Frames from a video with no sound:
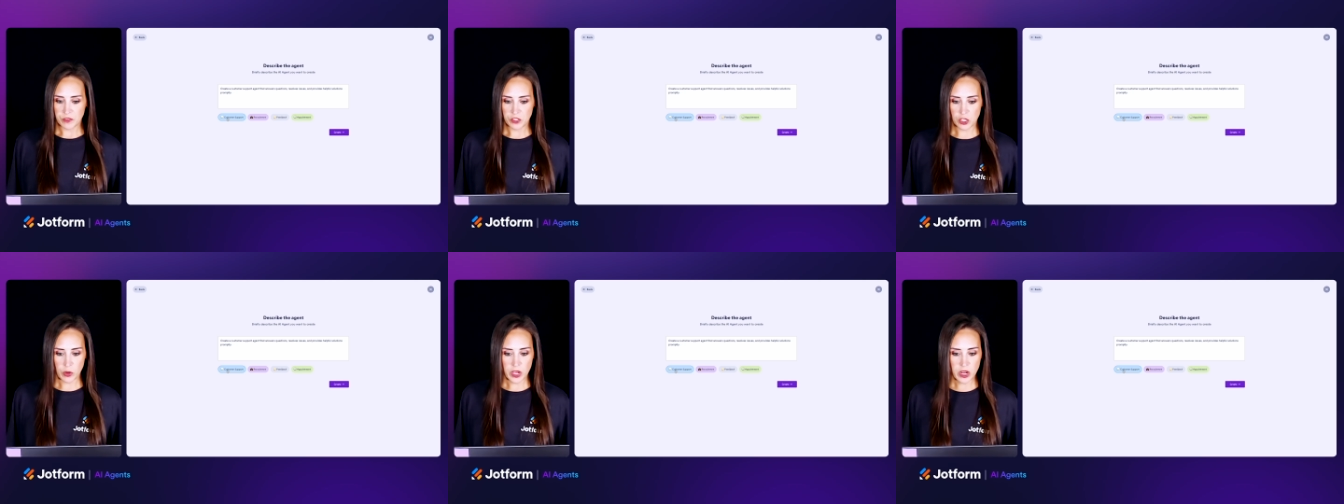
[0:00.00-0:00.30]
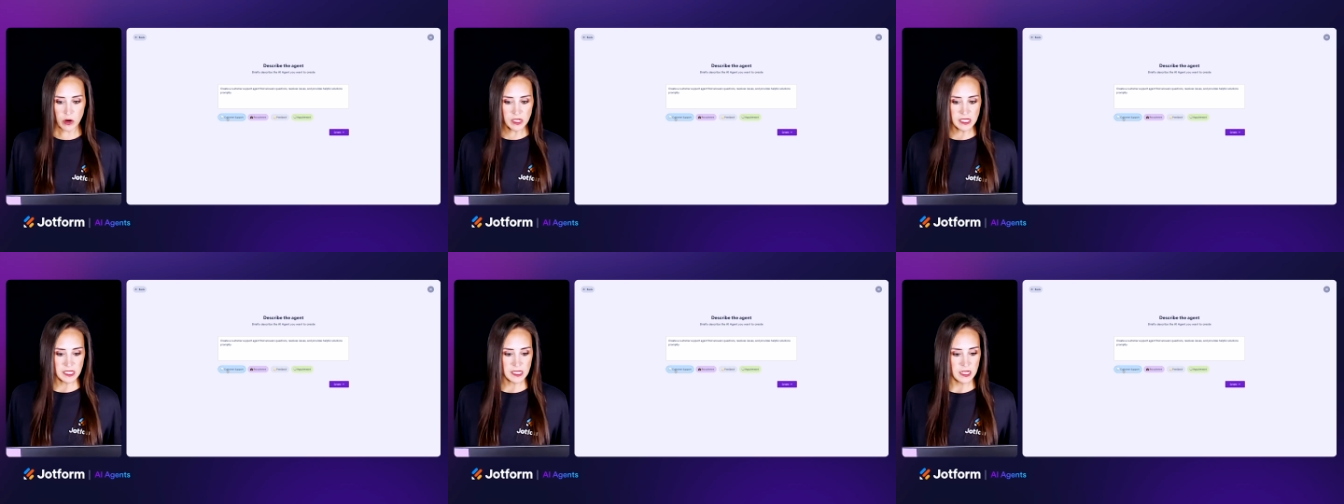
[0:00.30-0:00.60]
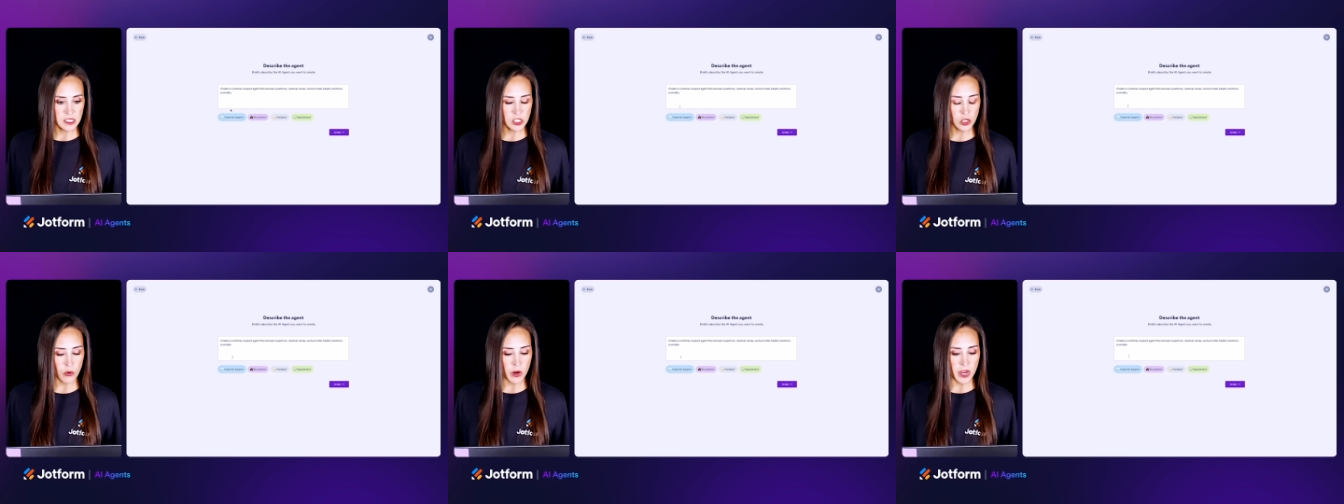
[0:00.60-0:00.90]
So here it
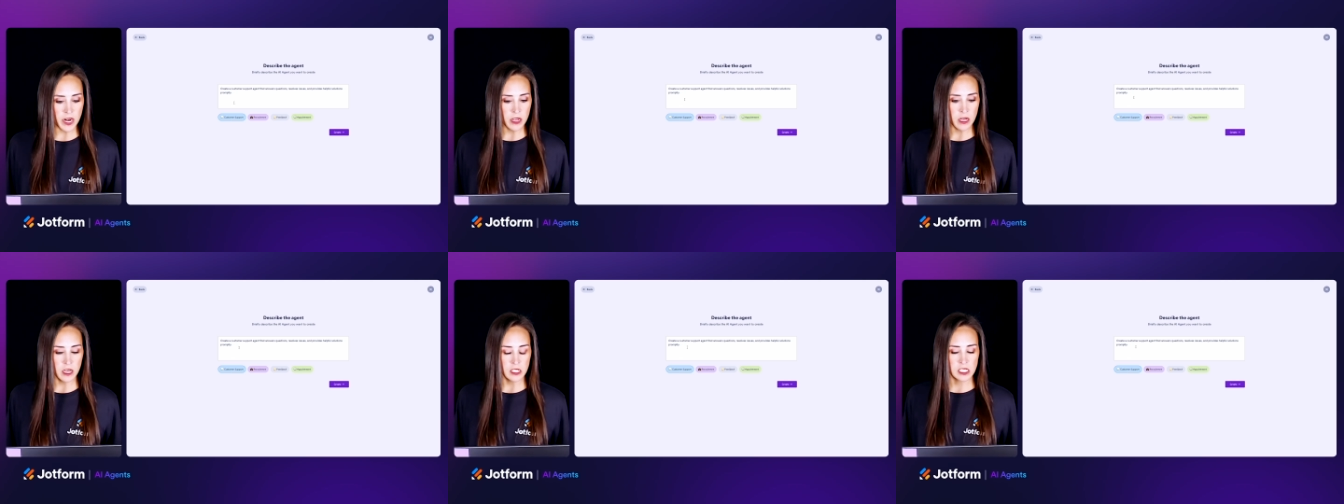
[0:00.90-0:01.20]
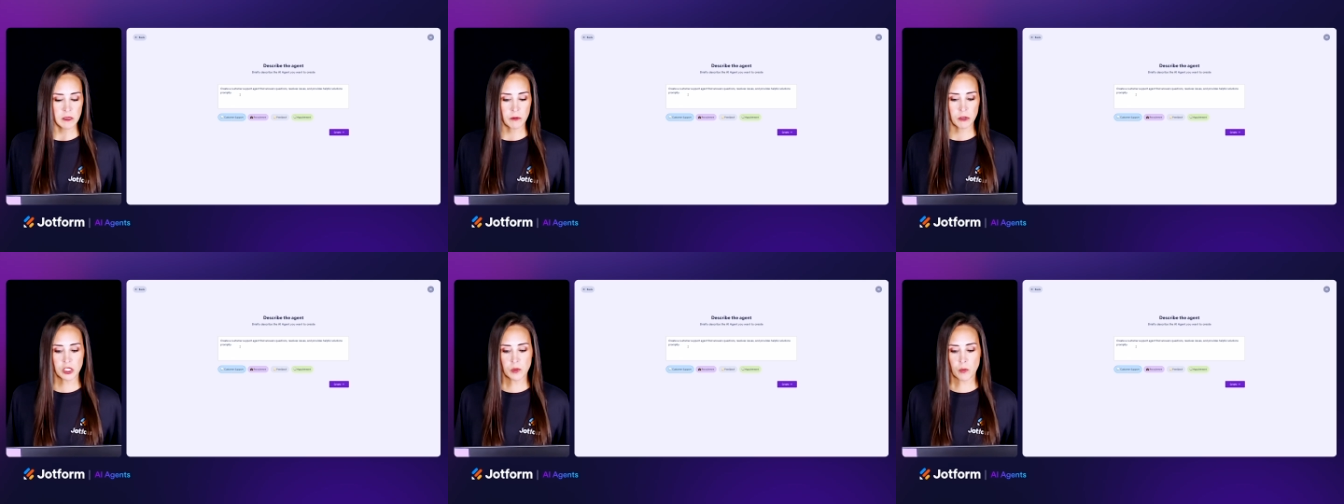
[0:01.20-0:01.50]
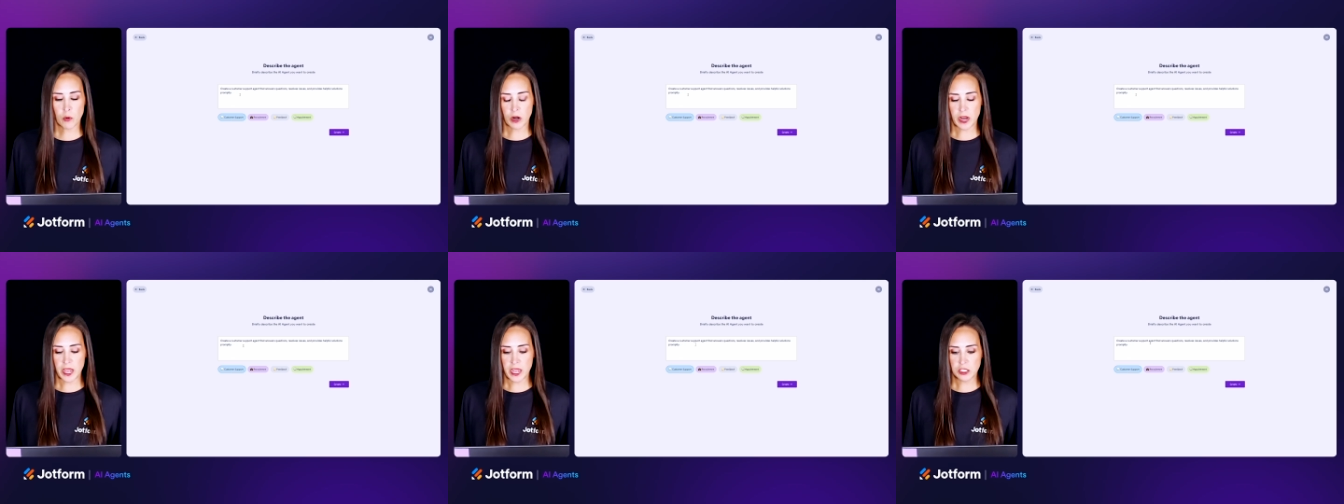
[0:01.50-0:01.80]
says create a customer
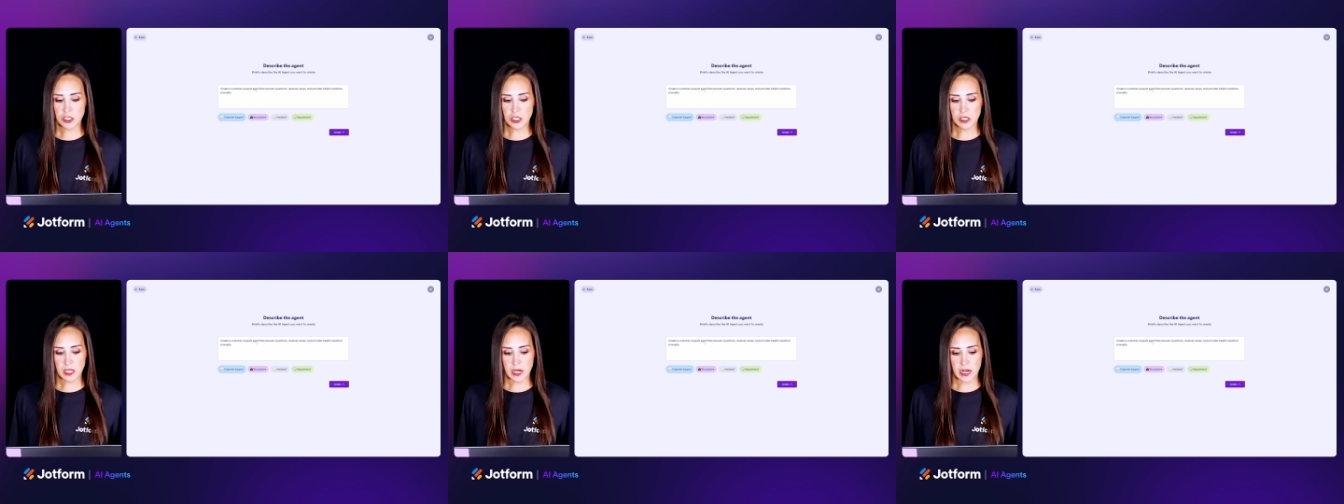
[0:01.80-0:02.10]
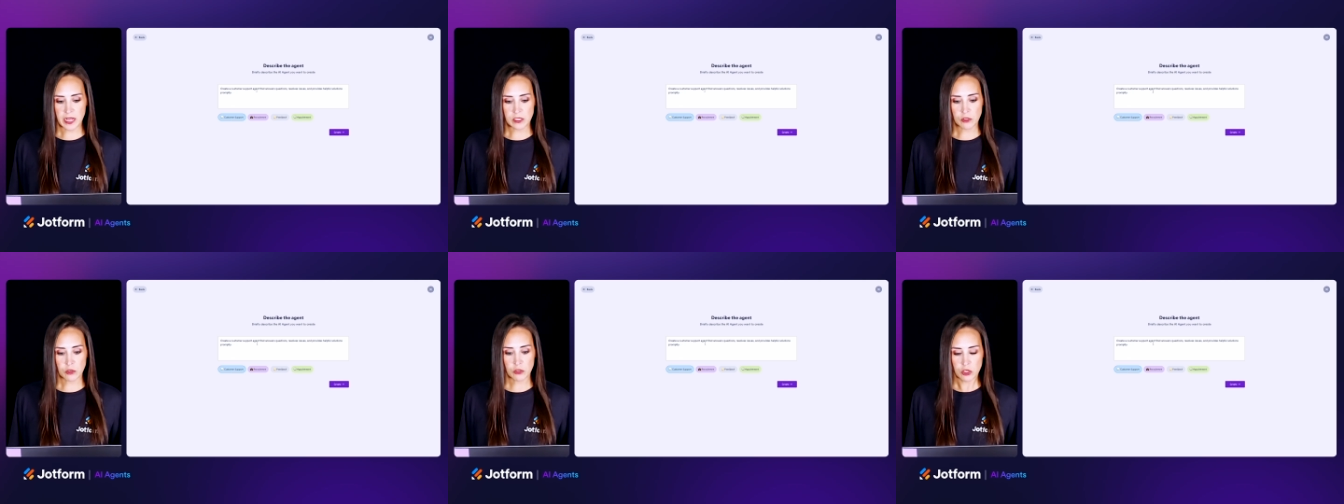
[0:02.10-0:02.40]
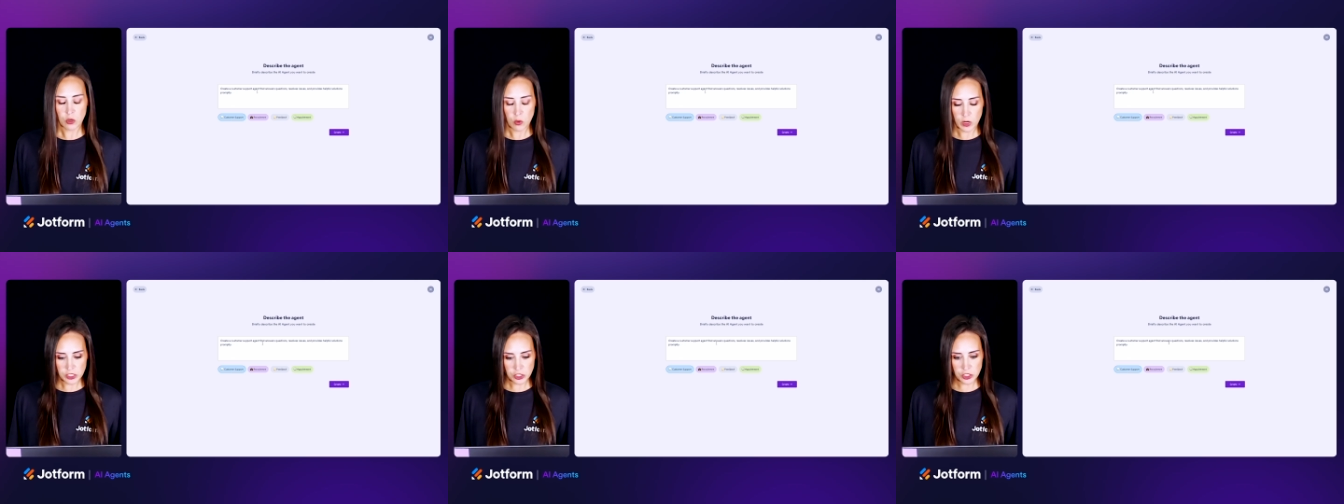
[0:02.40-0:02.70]
support agent that
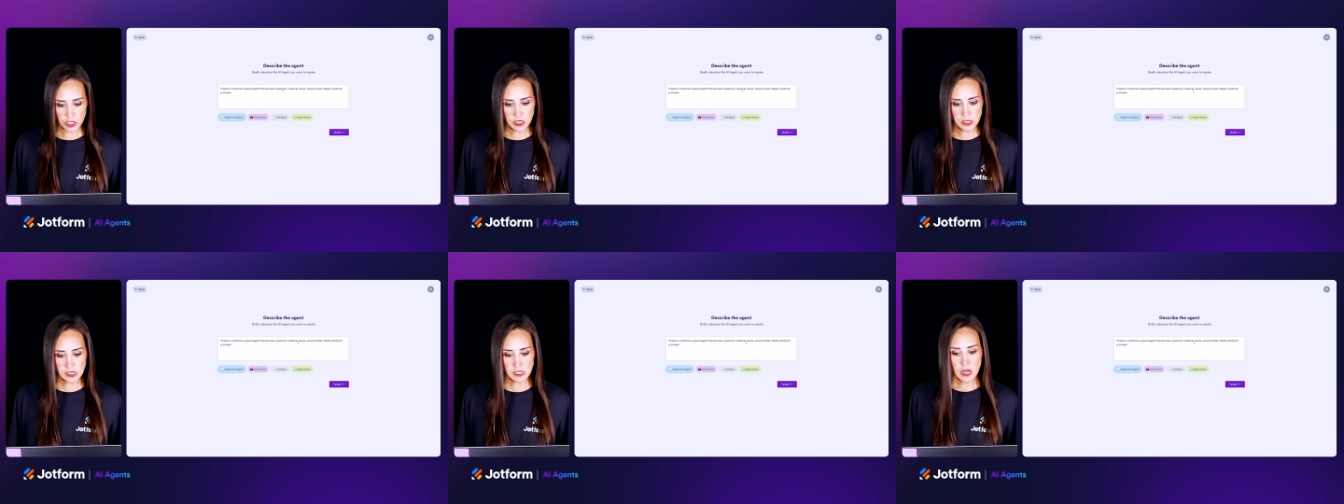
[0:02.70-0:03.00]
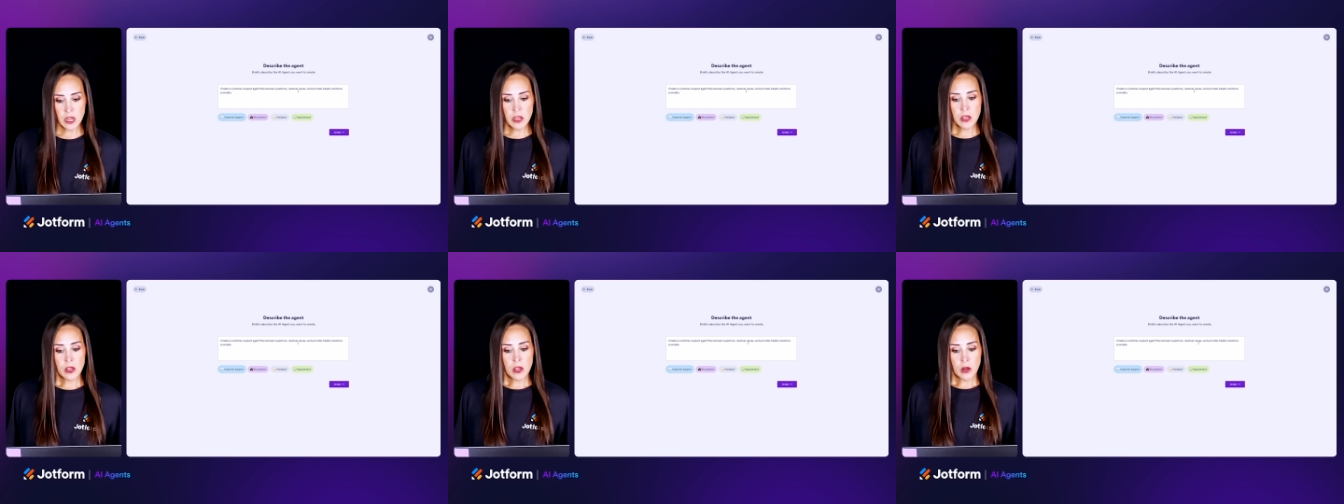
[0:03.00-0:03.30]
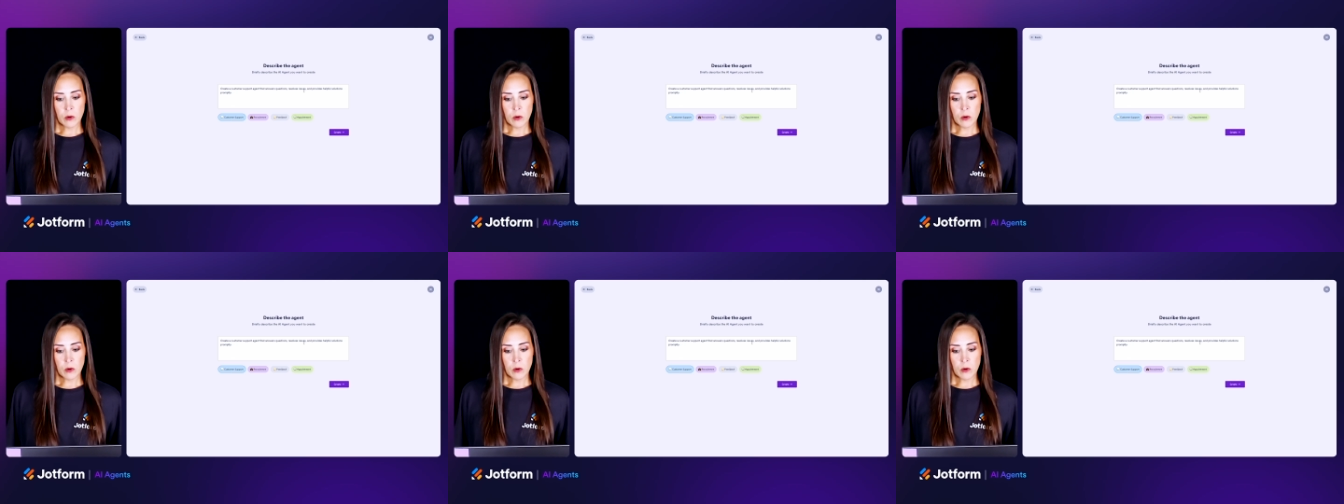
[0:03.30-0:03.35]
answers questions,